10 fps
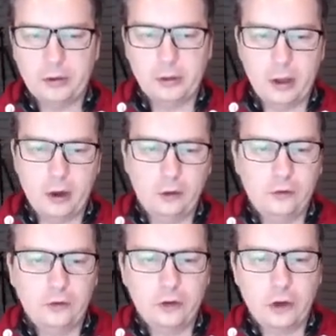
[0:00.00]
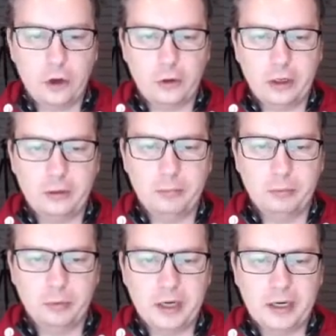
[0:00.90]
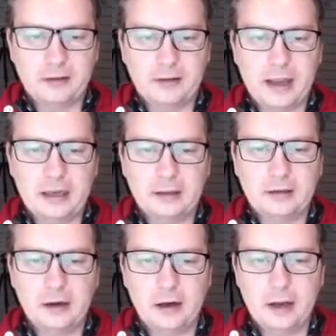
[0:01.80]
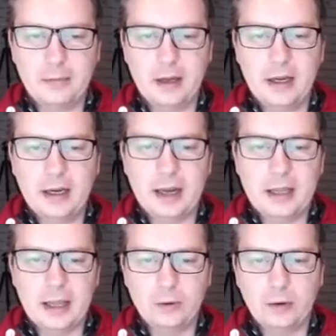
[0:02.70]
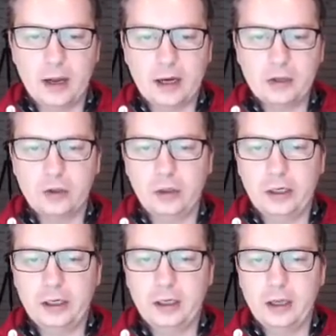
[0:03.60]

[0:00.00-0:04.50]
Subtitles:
close, curly brackets and time, and that'll actually